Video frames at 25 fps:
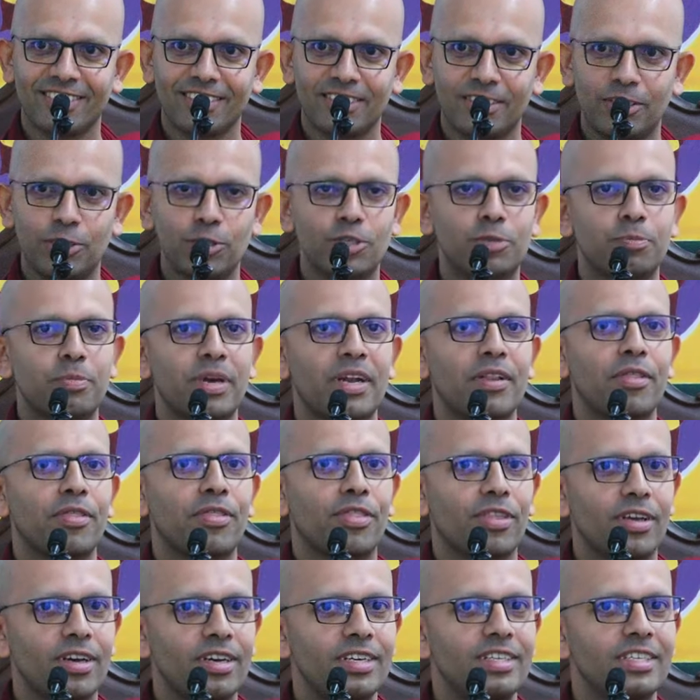You spend
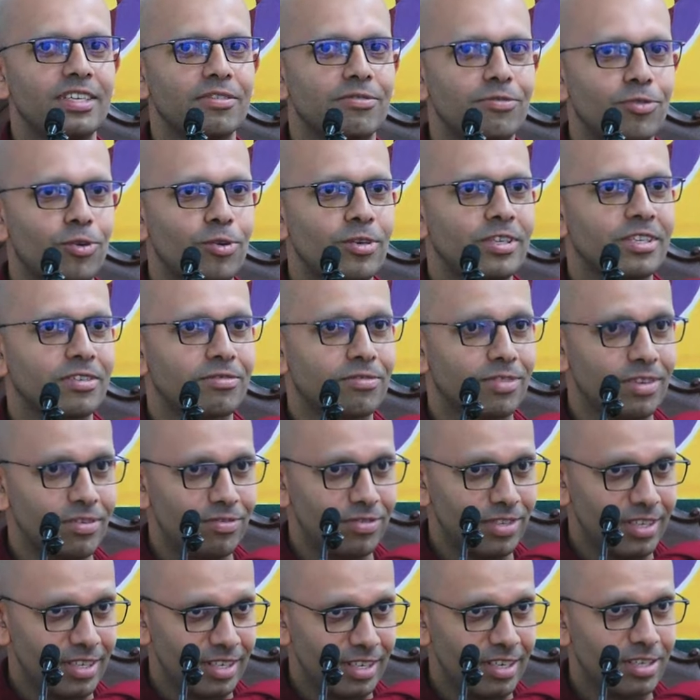30, 40,
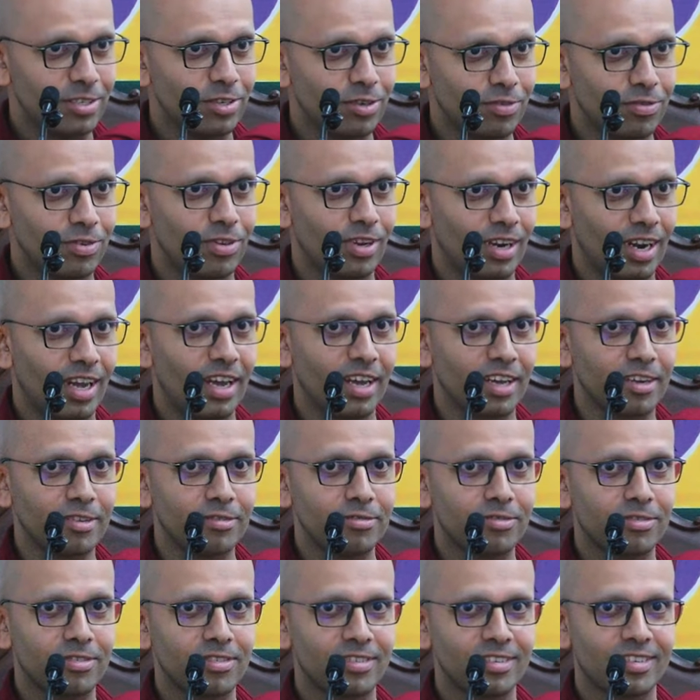50 years of your
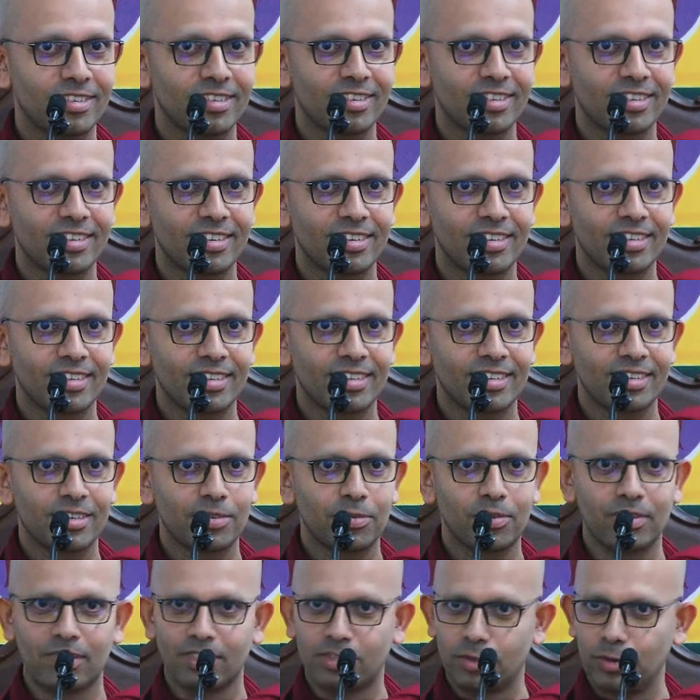life
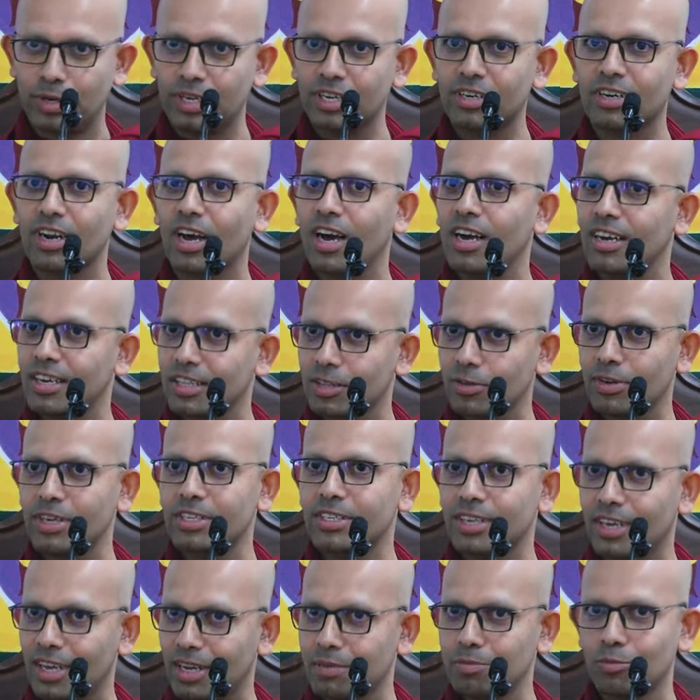doing Raga,
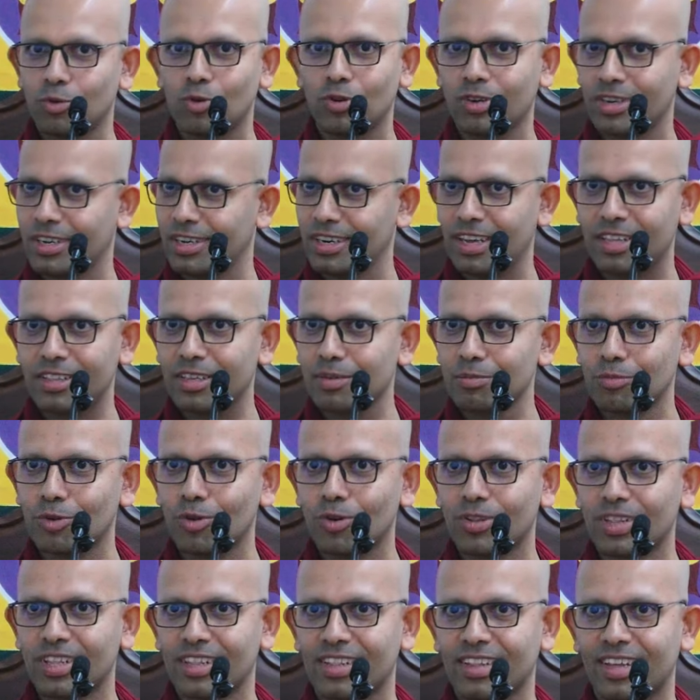Dvesha, and Moha, nothing
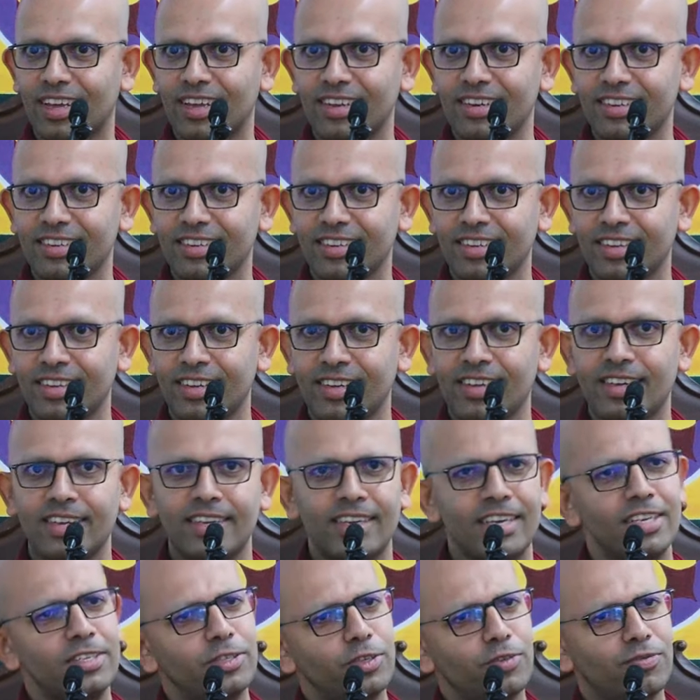more than that.
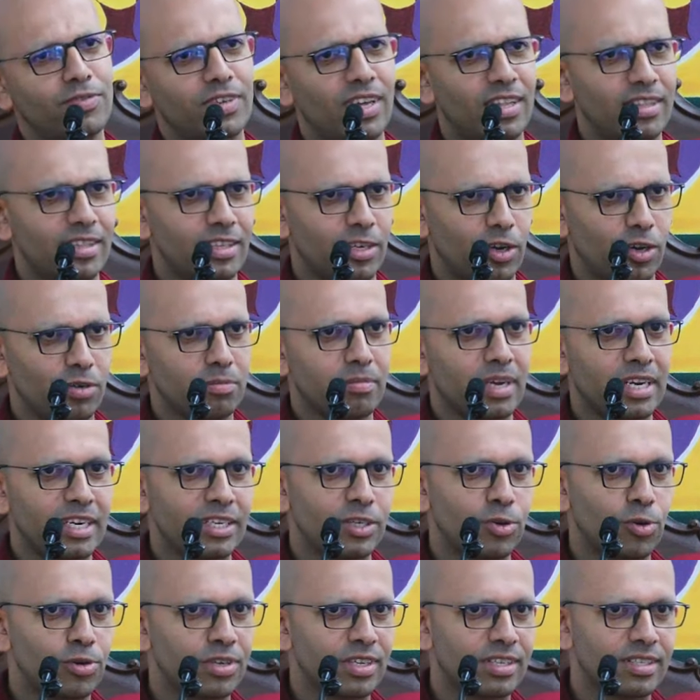Yes, you've done the odd
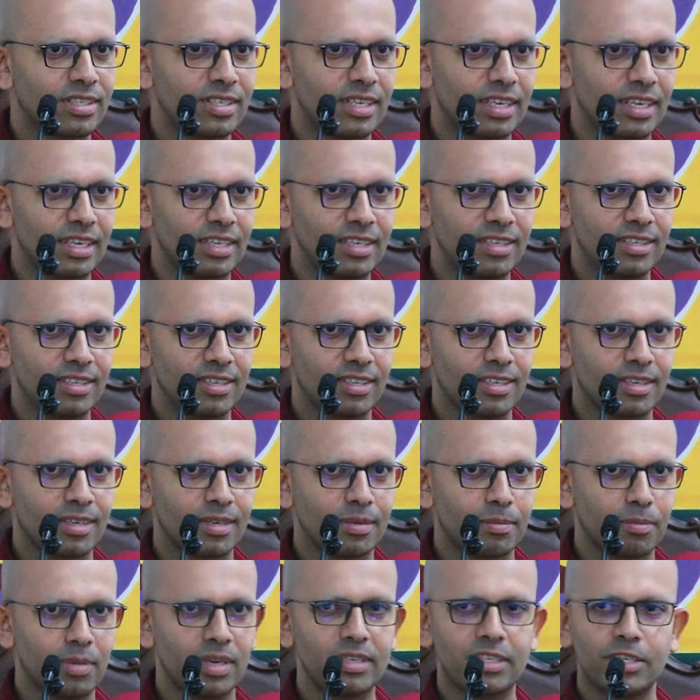meritorious deed,
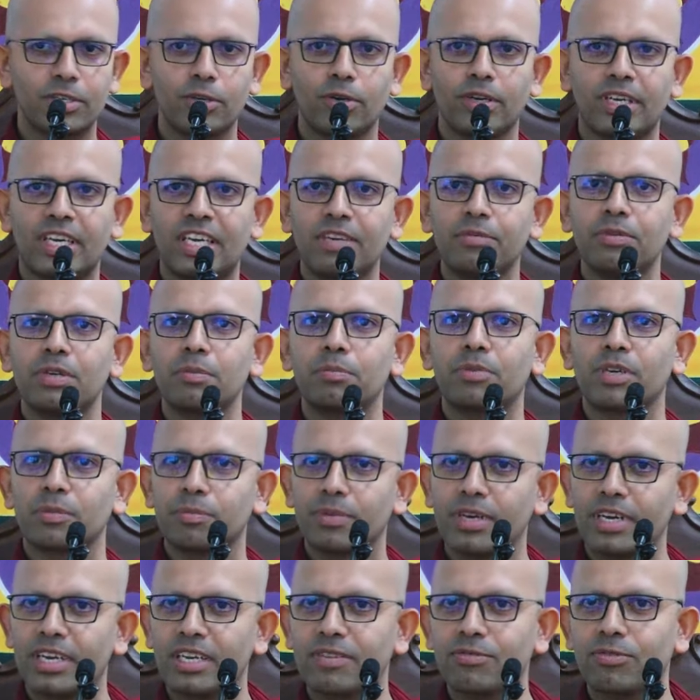but you know, even
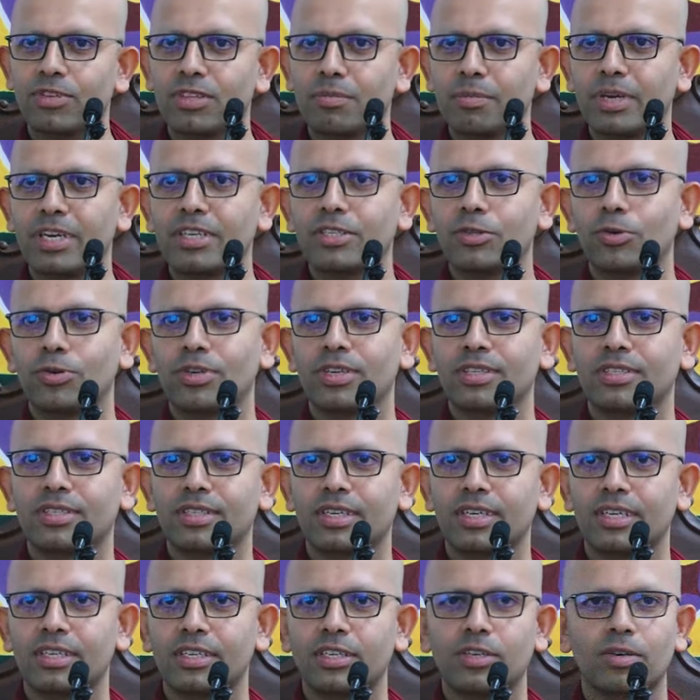preparing for the meritorious
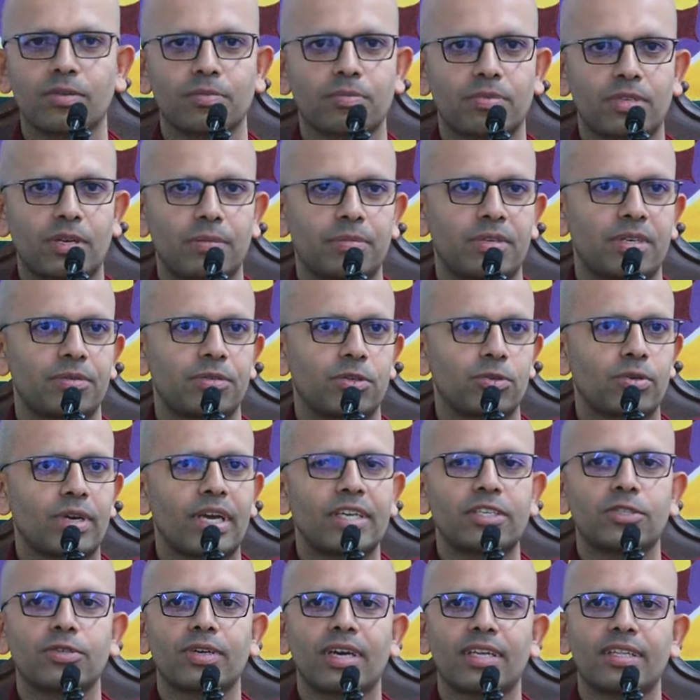deed, you know, sometimes you
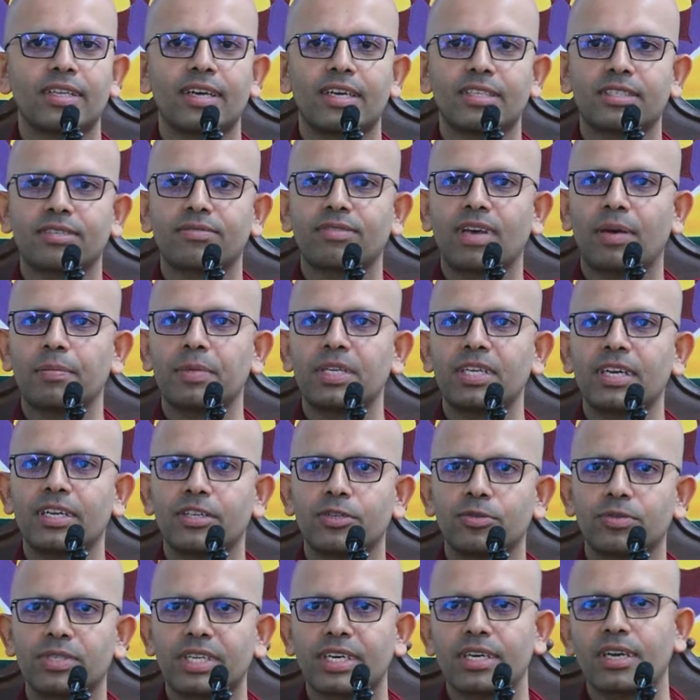get together as a family
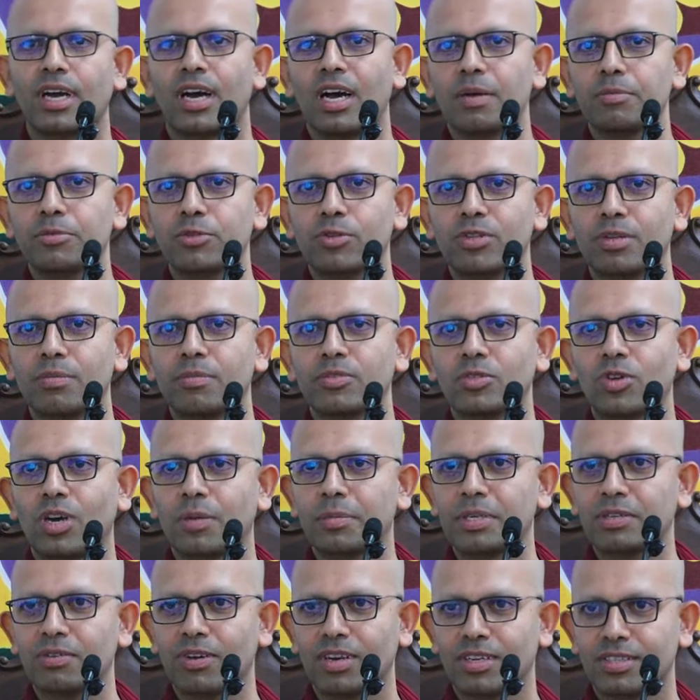and you take alms to the
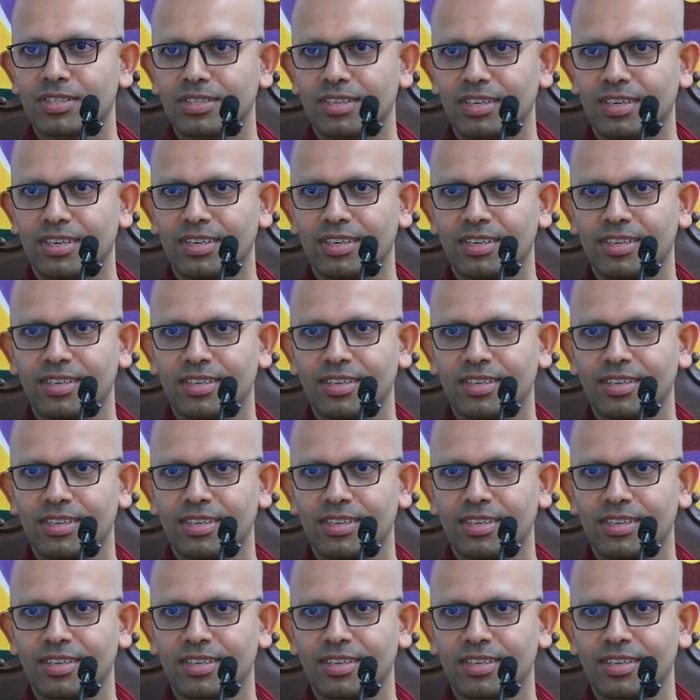Swamin Vahanse.